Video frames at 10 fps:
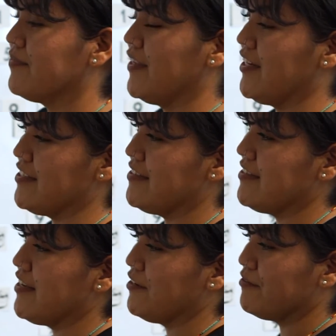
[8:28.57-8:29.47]
And I
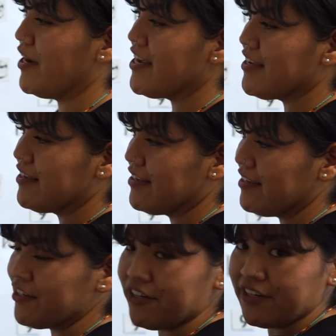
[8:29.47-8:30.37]
see it right
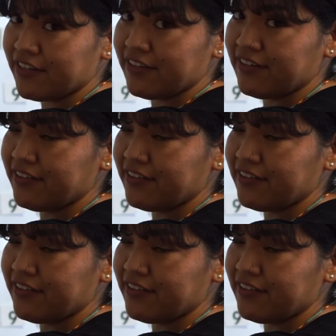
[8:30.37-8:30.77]
here.